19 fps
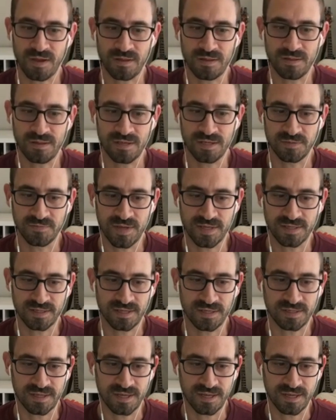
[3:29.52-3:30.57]
these
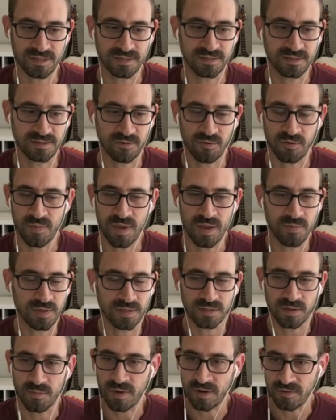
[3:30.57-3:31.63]
businesses, or maybe
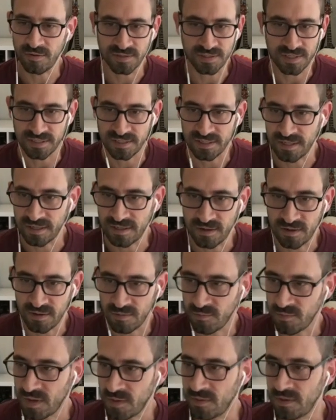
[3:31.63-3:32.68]
somebody who's listening and they're
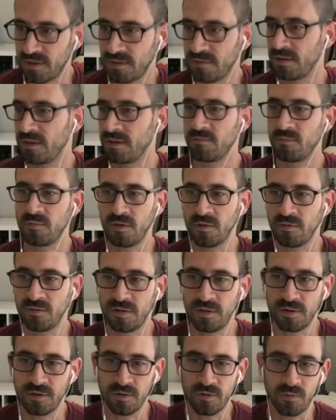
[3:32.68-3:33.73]
maybe like
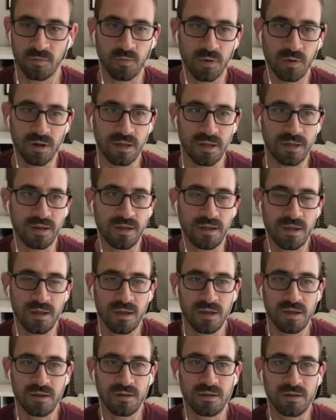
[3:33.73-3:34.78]
year one.
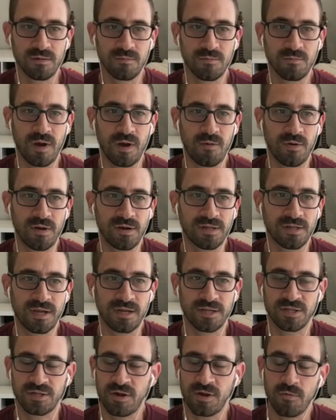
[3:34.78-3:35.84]
I want to
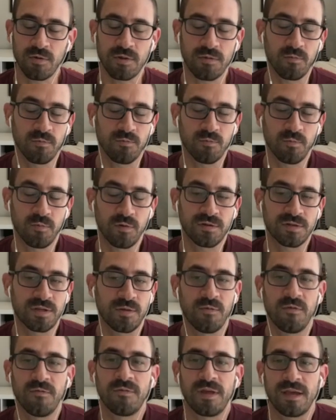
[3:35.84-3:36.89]
kind of start with what are
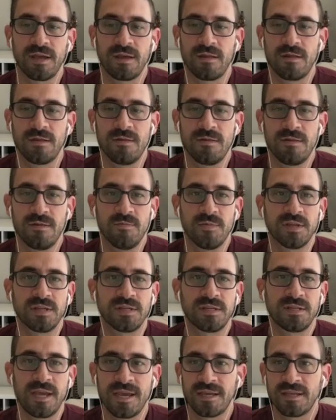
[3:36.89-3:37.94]
some of like the
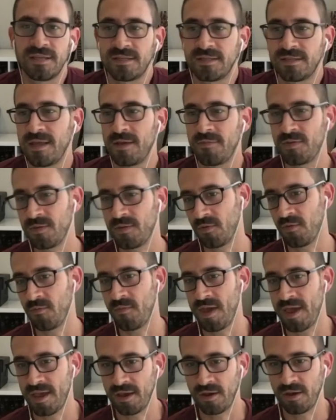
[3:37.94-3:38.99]
mistakes that people
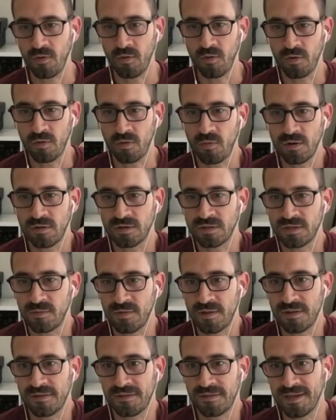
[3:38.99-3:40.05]
make, or what are some
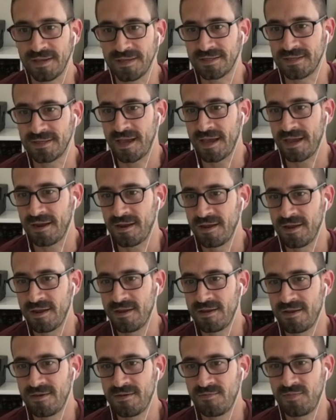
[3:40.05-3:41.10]
of the things that
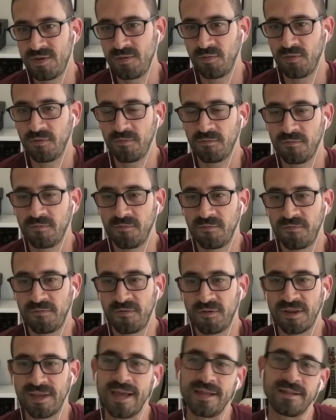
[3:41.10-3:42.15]
people
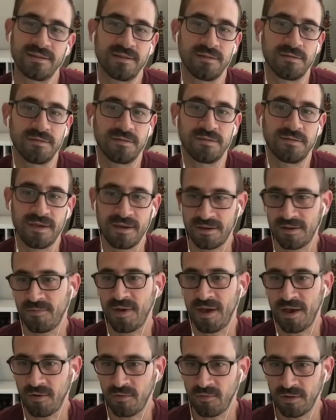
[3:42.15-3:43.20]
forget to think
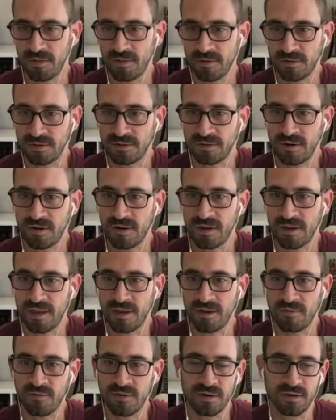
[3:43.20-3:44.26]
about when they're starting
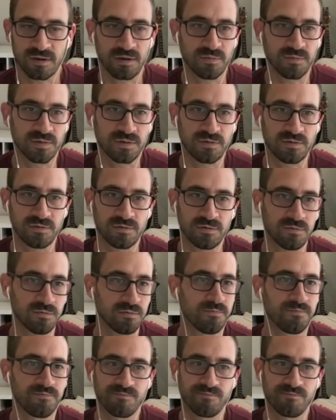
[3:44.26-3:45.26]
out when it comes to